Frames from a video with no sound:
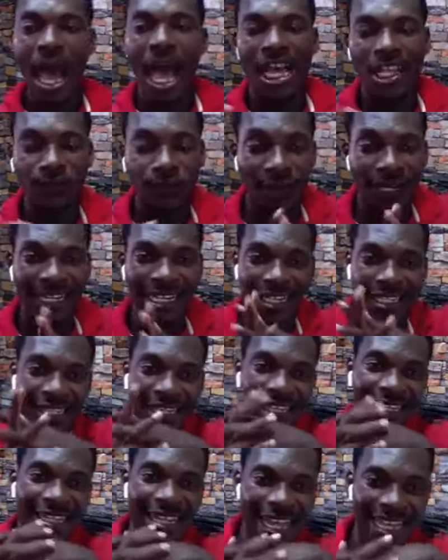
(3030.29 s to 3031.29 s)
as for
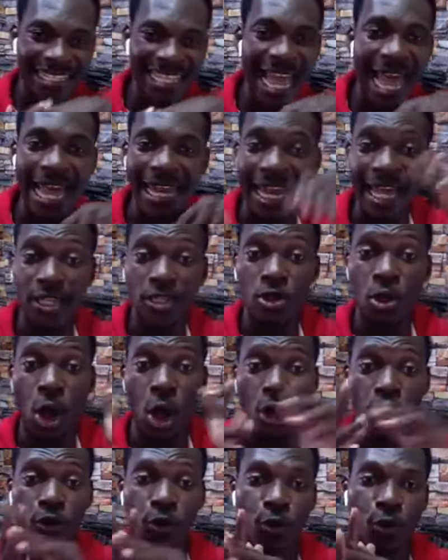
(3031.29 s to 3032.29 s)
this sickness, unless
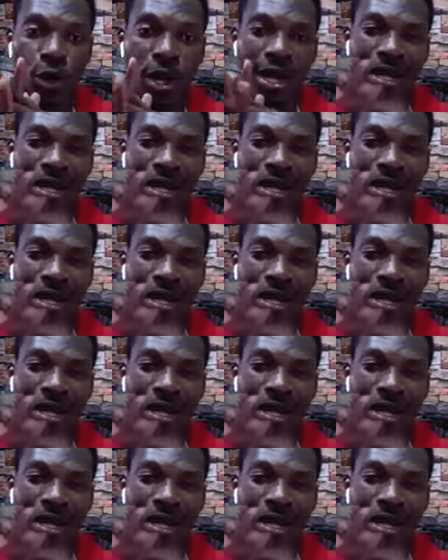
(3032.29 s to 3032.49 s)
God,